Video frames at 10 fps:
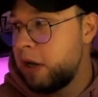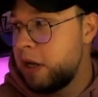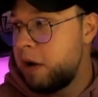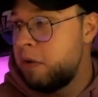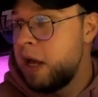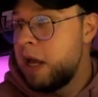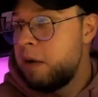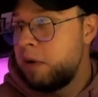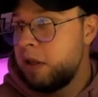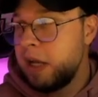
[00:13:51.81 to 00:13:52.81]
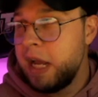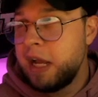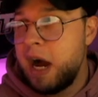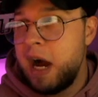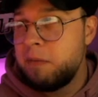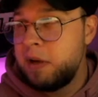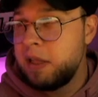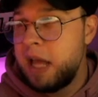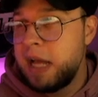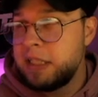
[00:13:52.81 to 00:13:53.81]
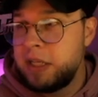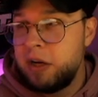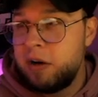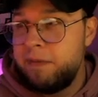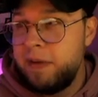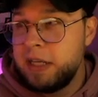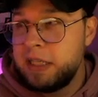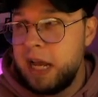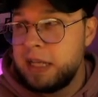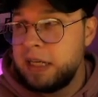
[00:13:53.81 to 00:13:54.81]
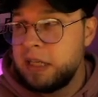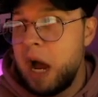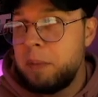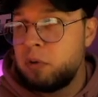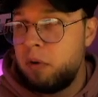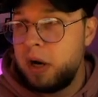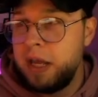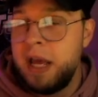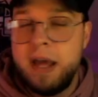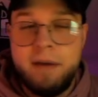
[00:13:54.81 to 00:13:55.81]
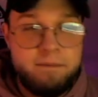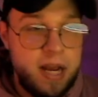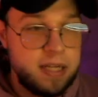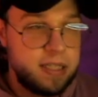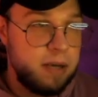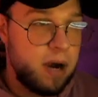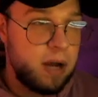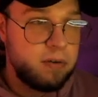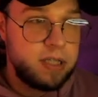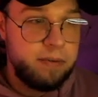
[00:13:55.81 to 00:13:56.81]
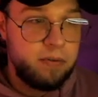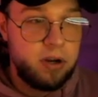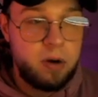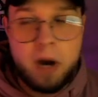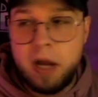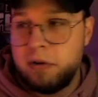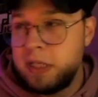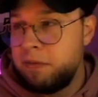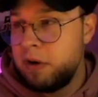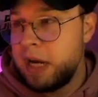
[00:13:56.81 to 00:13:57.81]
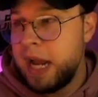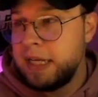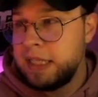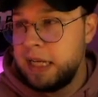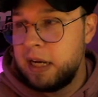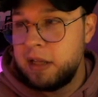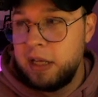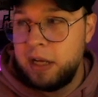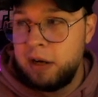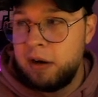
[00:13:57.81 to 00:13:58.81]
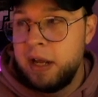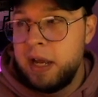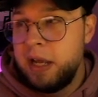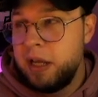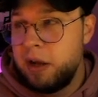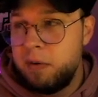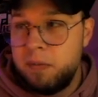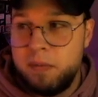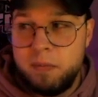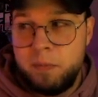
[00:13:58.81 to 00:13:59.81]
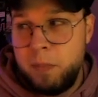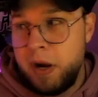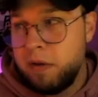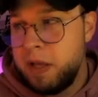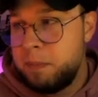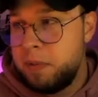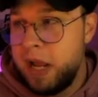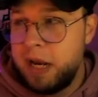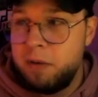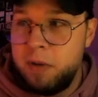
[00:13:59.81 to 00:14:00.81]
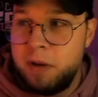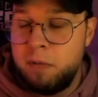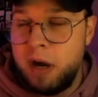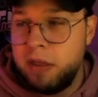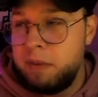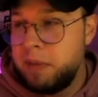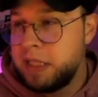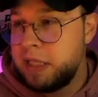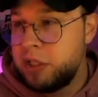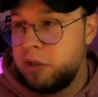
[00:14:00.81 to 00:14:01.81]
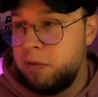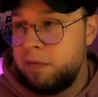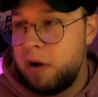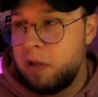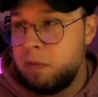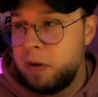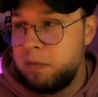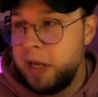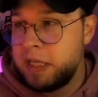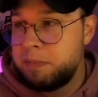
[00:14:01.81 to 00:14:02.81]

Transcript: When you look at Godwin last year, finished as a top 20 fantasy wide receiver, your wide receiver 19 on the year, barely played in week 1, then missed the 2 following weeks.